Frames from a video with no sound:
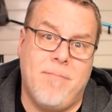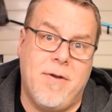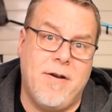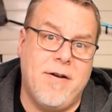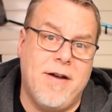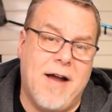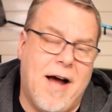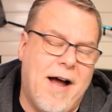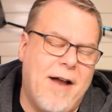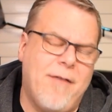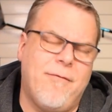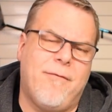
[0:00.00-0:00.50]

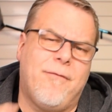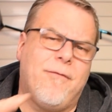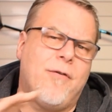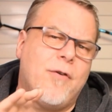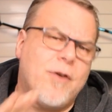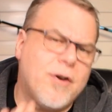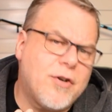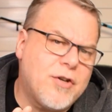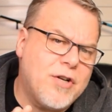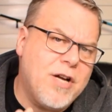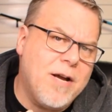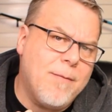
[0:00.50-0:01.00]
Not for
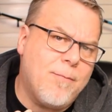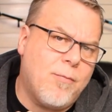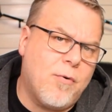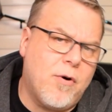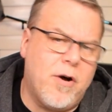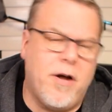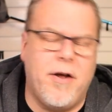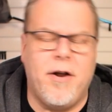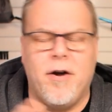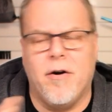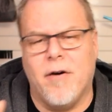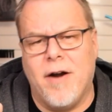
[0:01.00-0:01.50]
a cheap
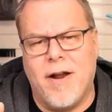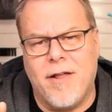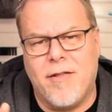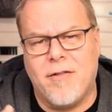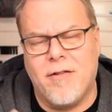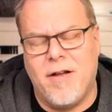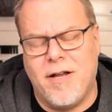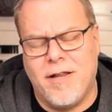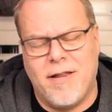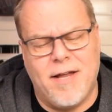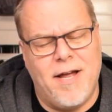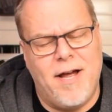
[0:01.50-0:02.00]
one or anything
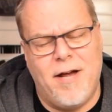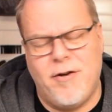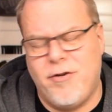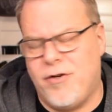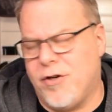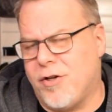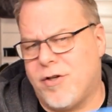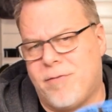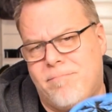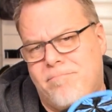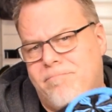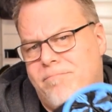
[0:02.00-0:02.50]
like that,
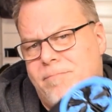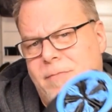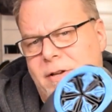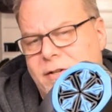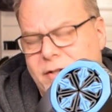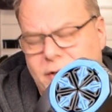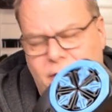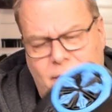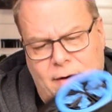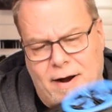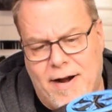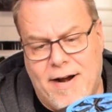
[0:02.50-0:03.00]
just
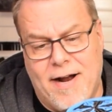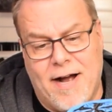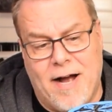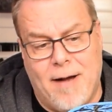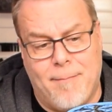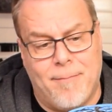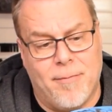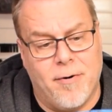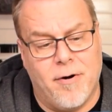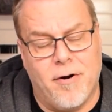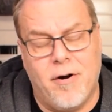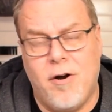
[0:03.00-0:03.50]
it's a great
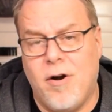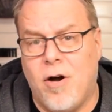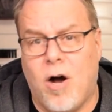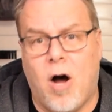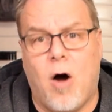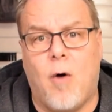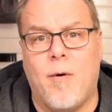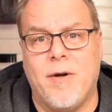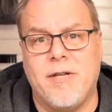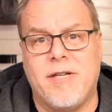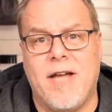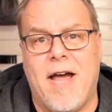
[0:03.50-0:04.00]
hopper,
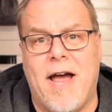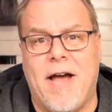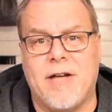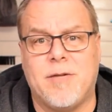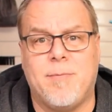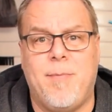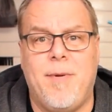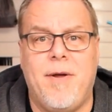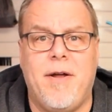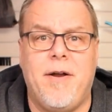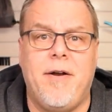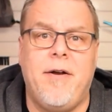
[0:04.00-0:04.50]
always has
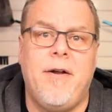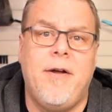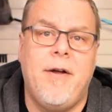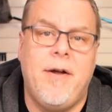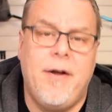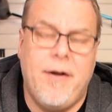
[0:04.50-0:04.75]
been.